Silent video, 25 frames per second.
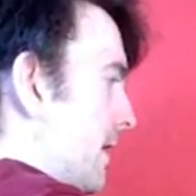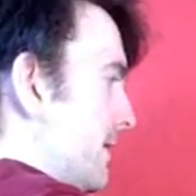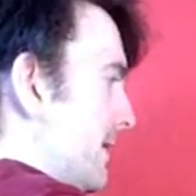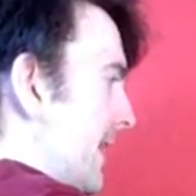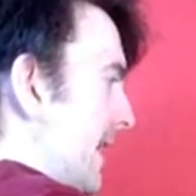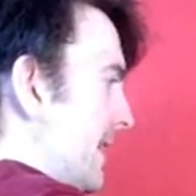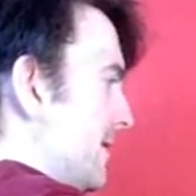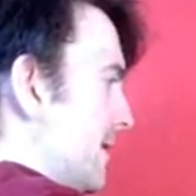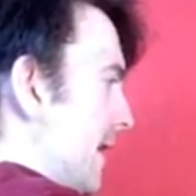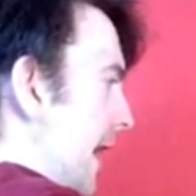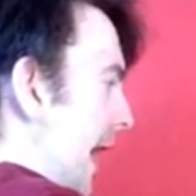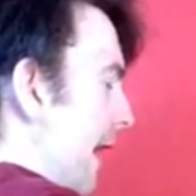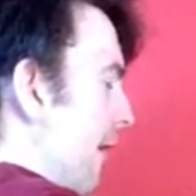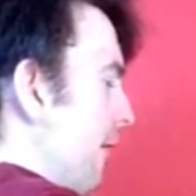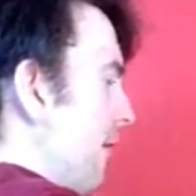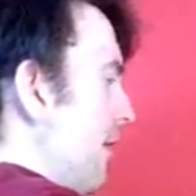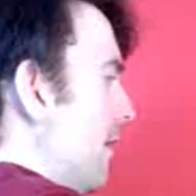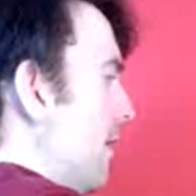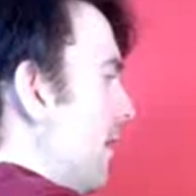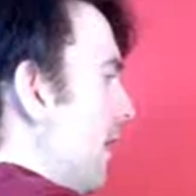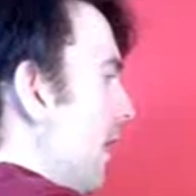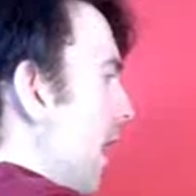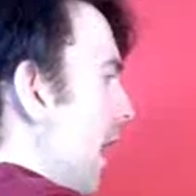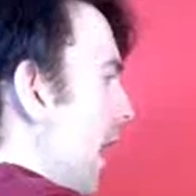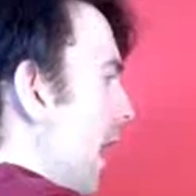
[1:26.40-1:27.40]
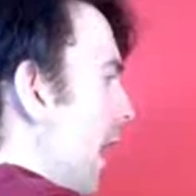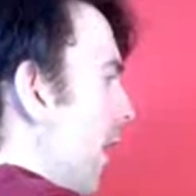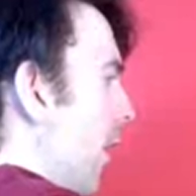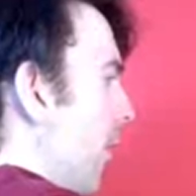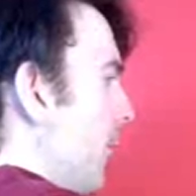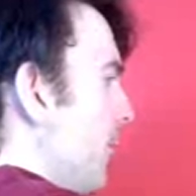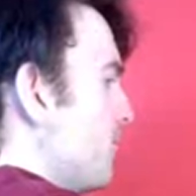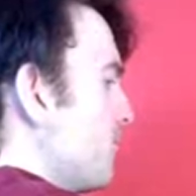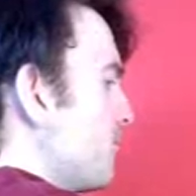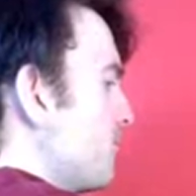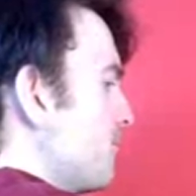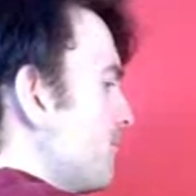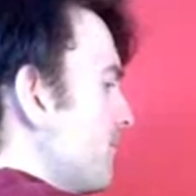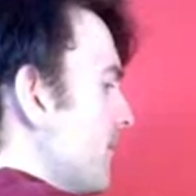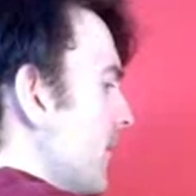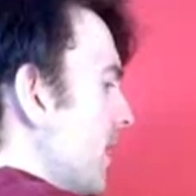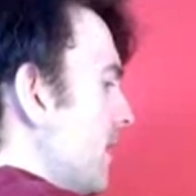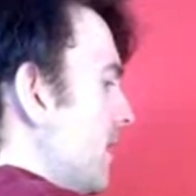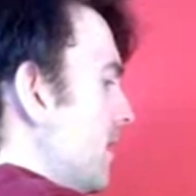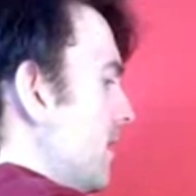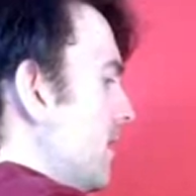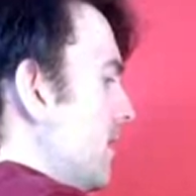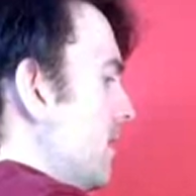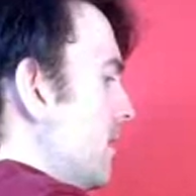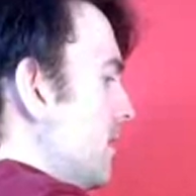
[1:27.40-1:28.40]
This whole,
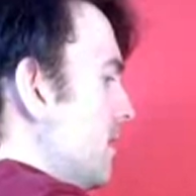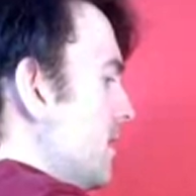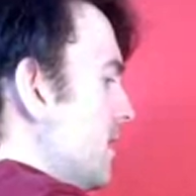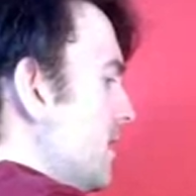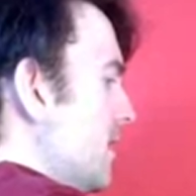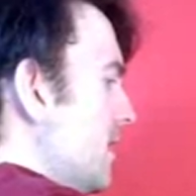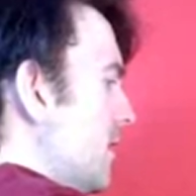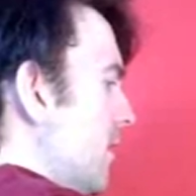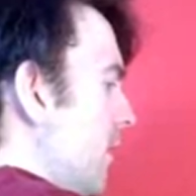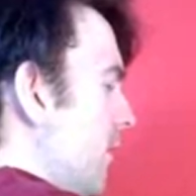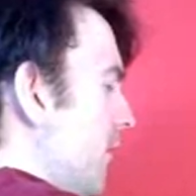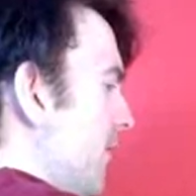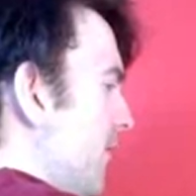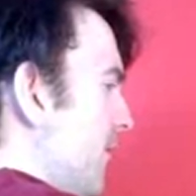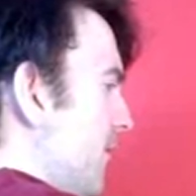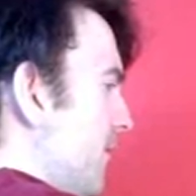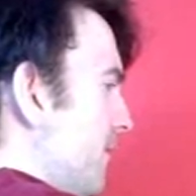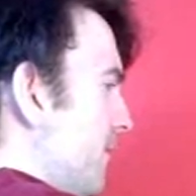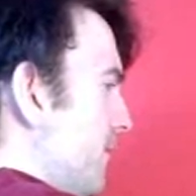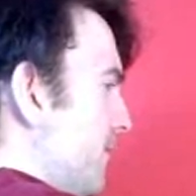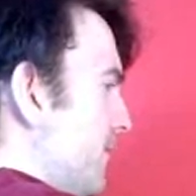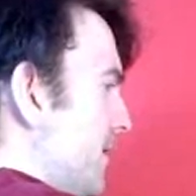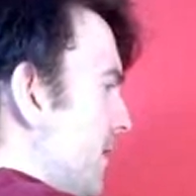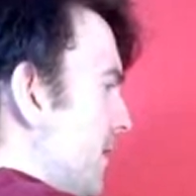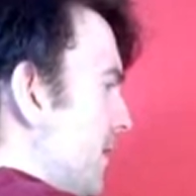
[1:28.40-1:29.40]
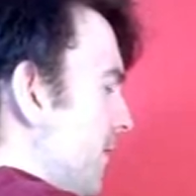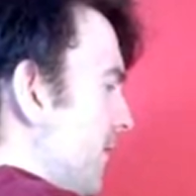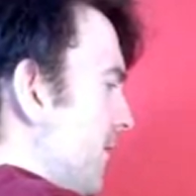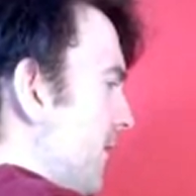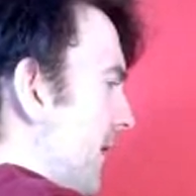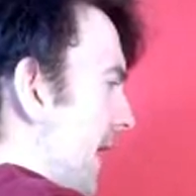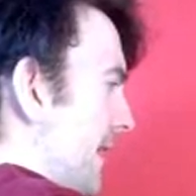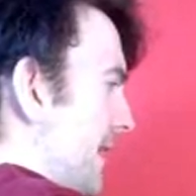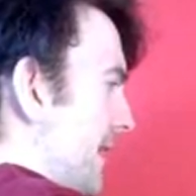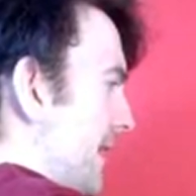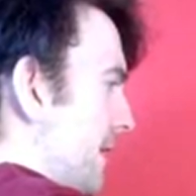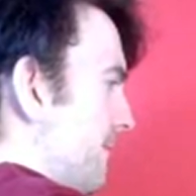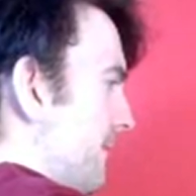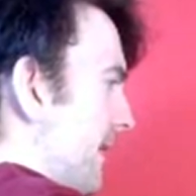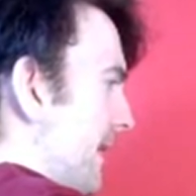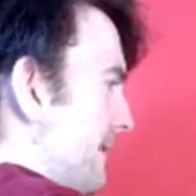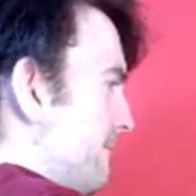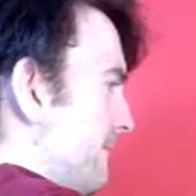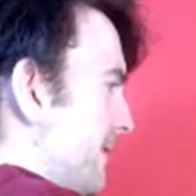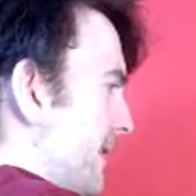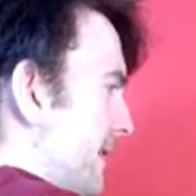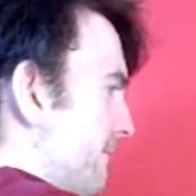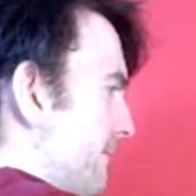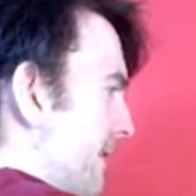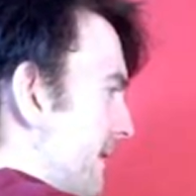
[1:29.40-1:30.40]
you'll find out
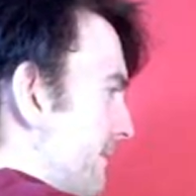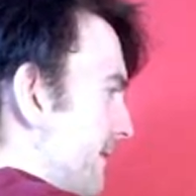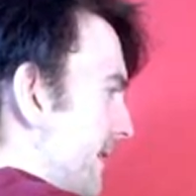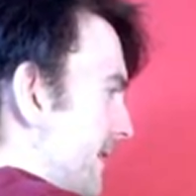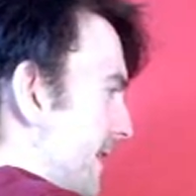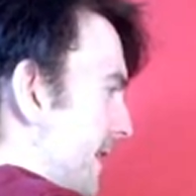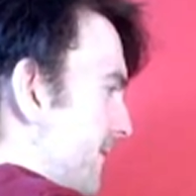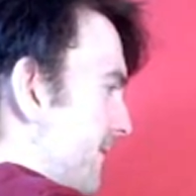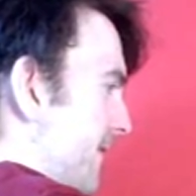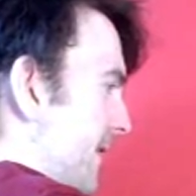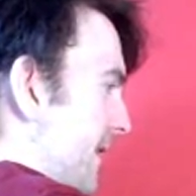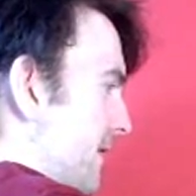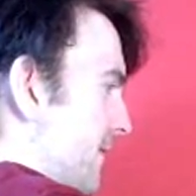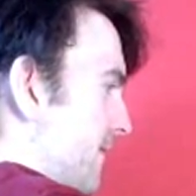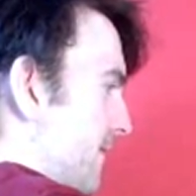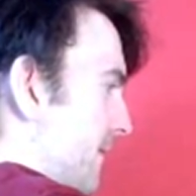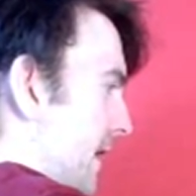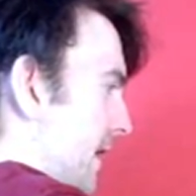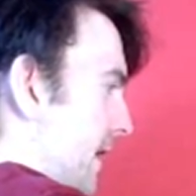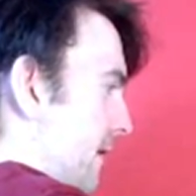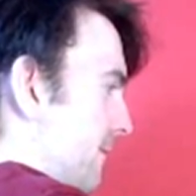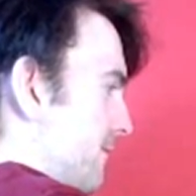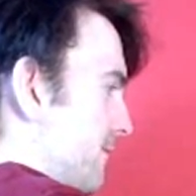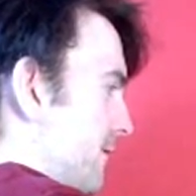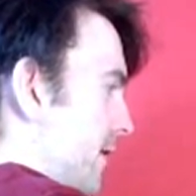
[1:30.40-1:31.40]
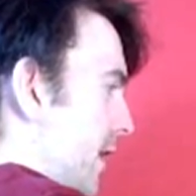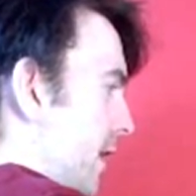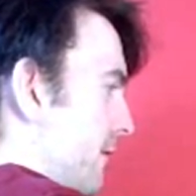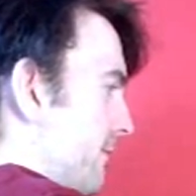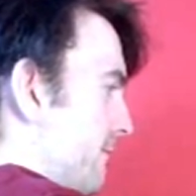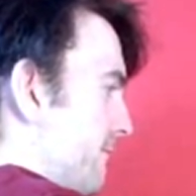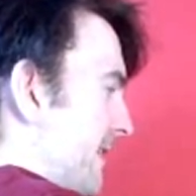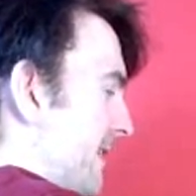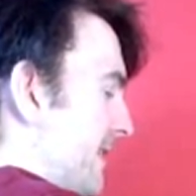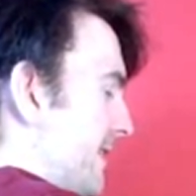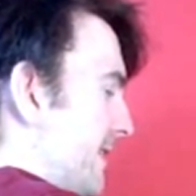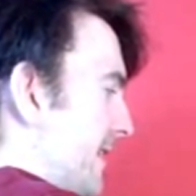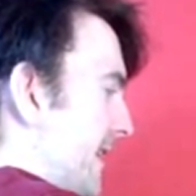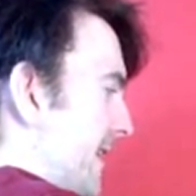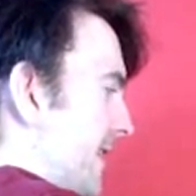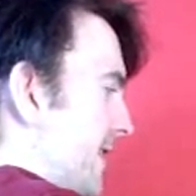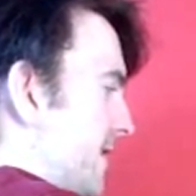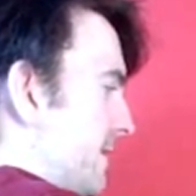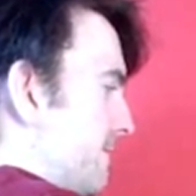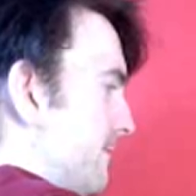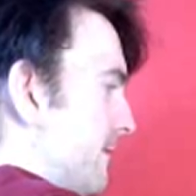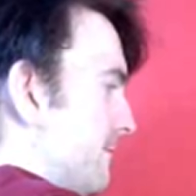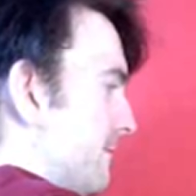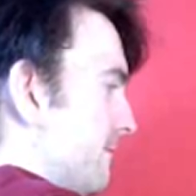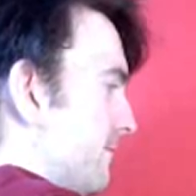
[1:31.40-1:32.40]
when we're ready for you to find out. No, we
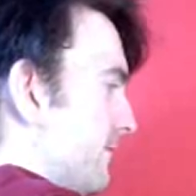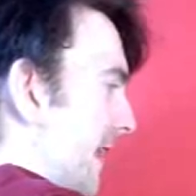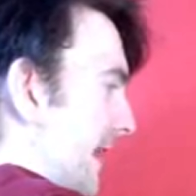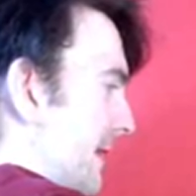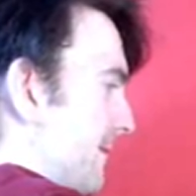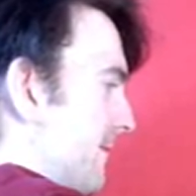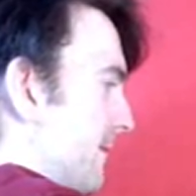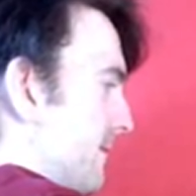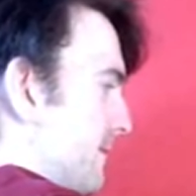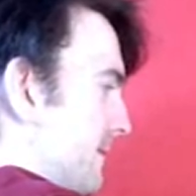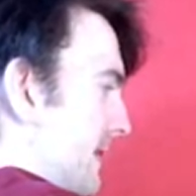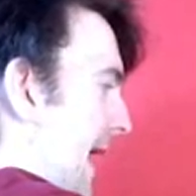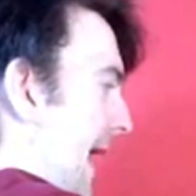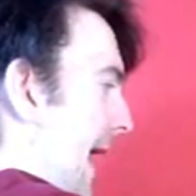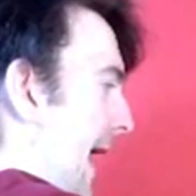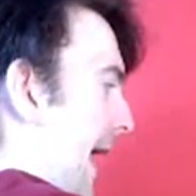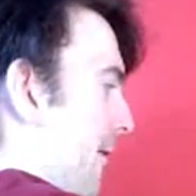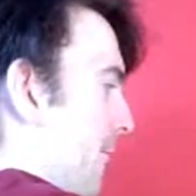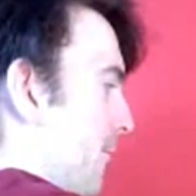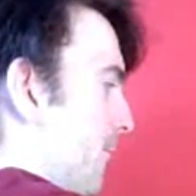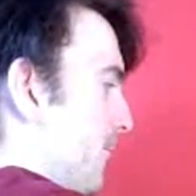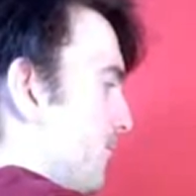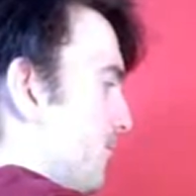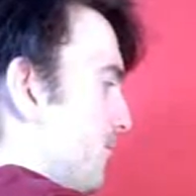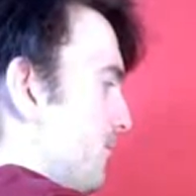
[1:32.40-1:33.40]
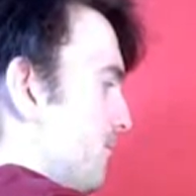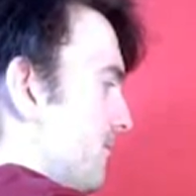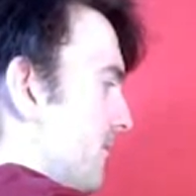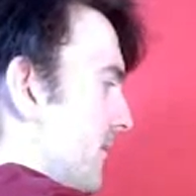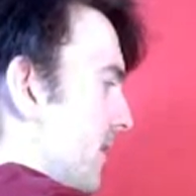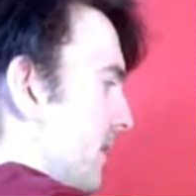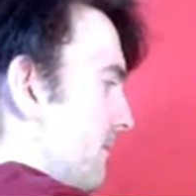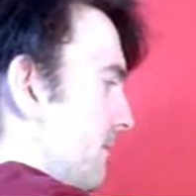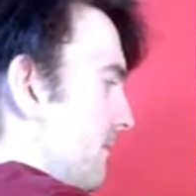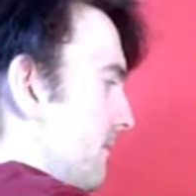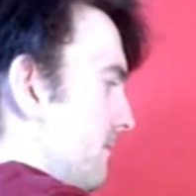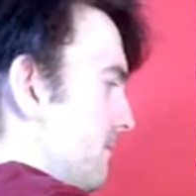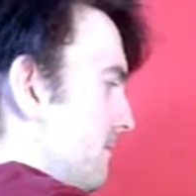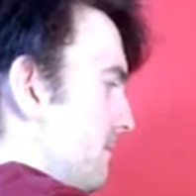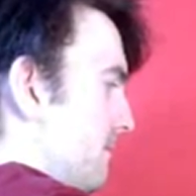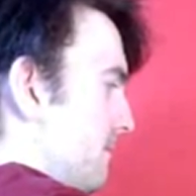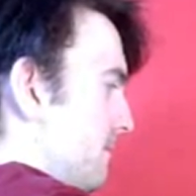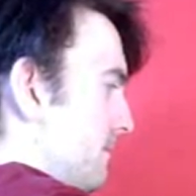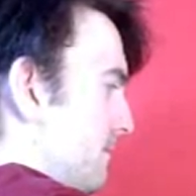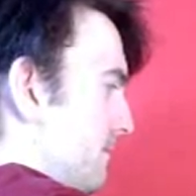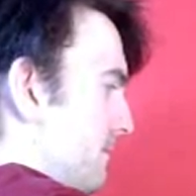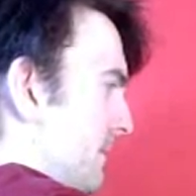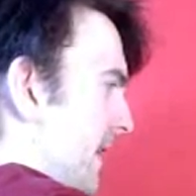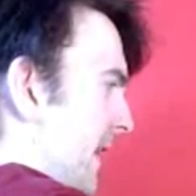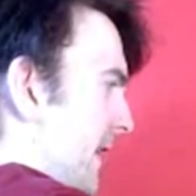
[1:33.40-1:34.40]
need to move away from that.
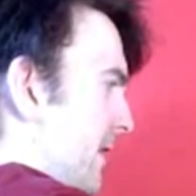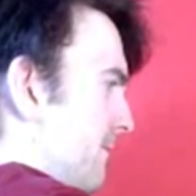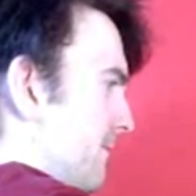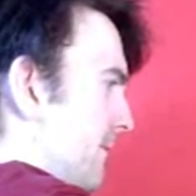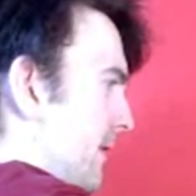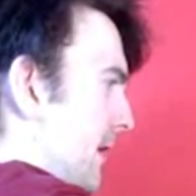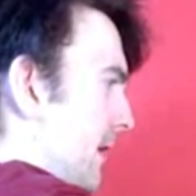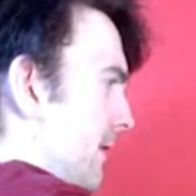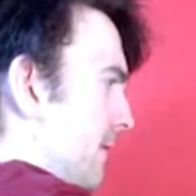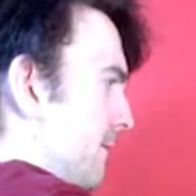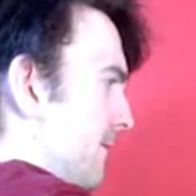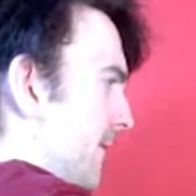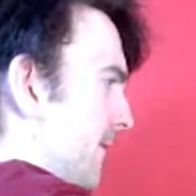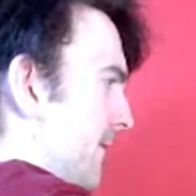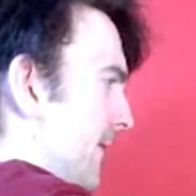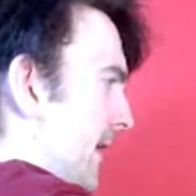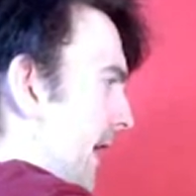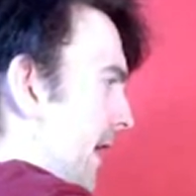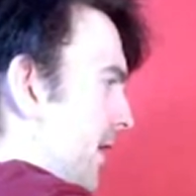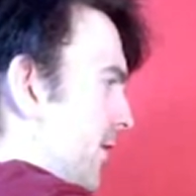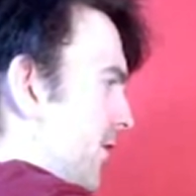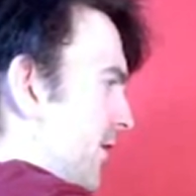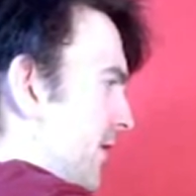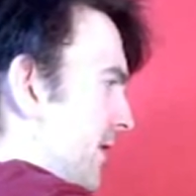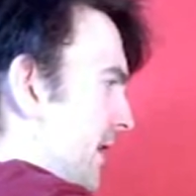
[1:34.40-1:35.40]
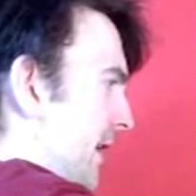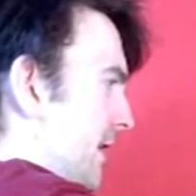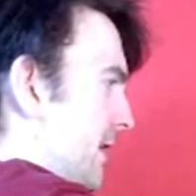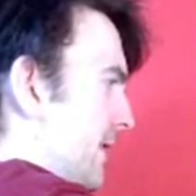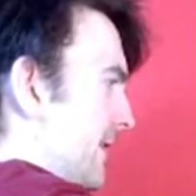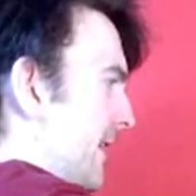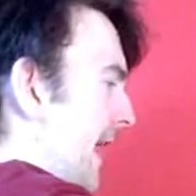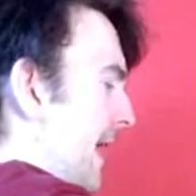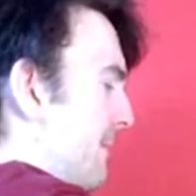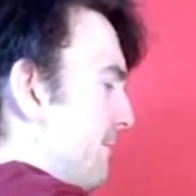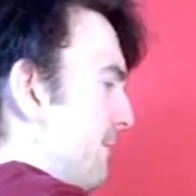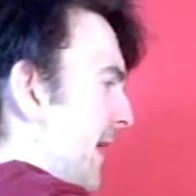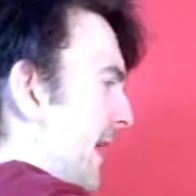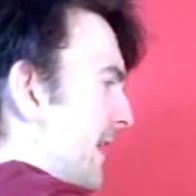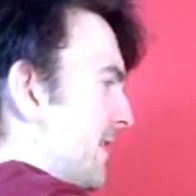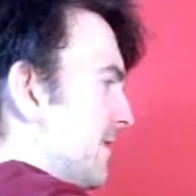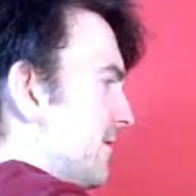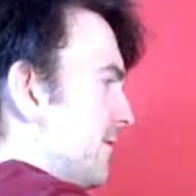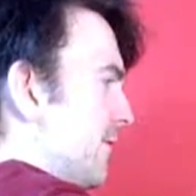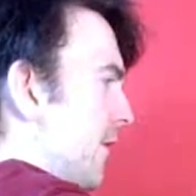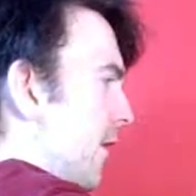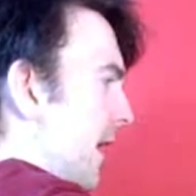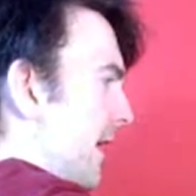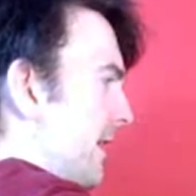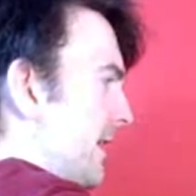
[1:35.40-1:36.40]
I mean, it's worked for 32 years. Yeah, but
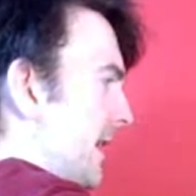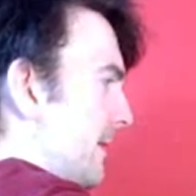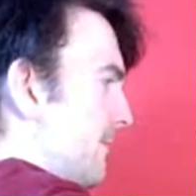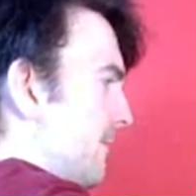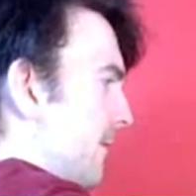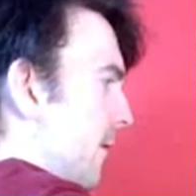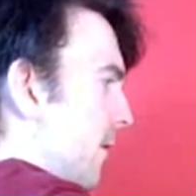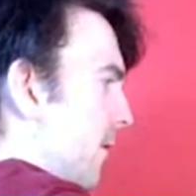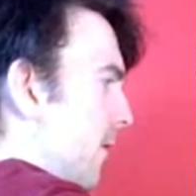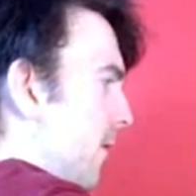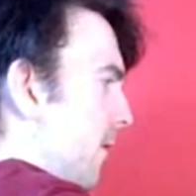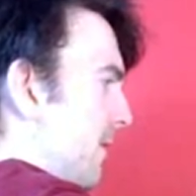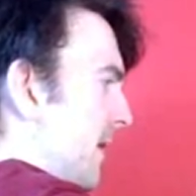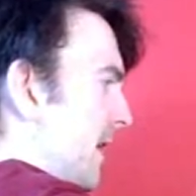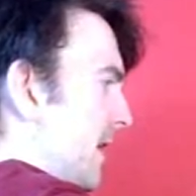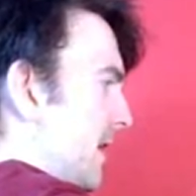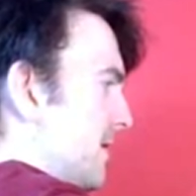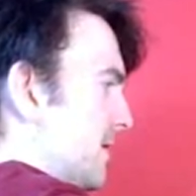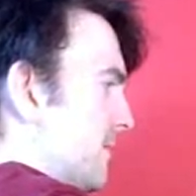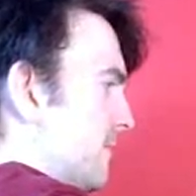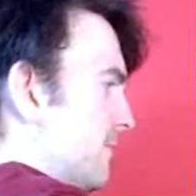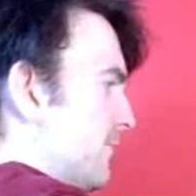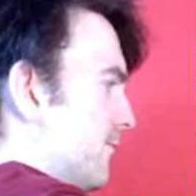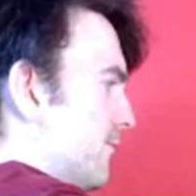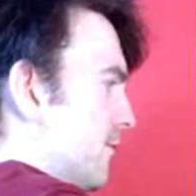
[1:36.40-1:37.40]
it's not anymore, because